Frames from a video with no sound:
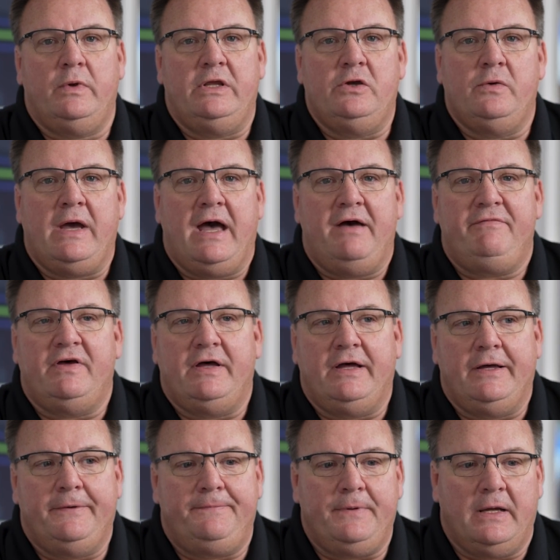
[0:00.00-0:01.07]
when you have
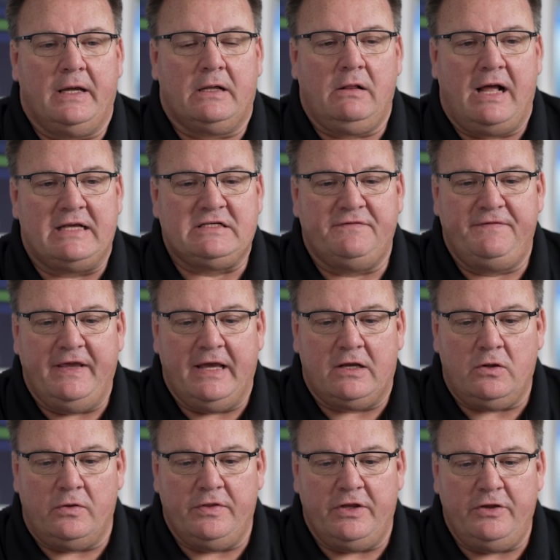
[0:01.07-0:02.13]
a class of
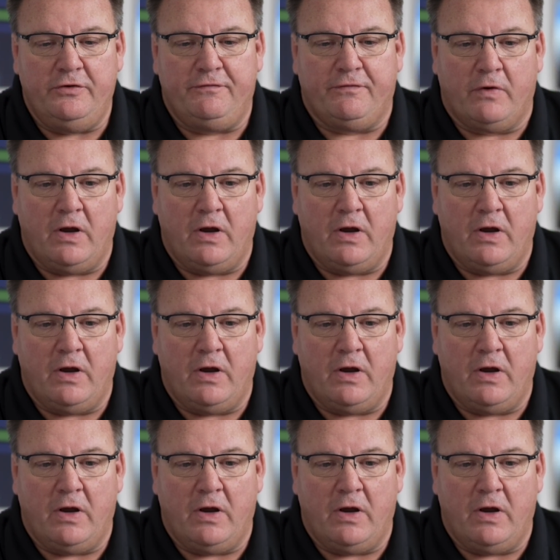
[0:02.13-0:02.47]
vehicle that you've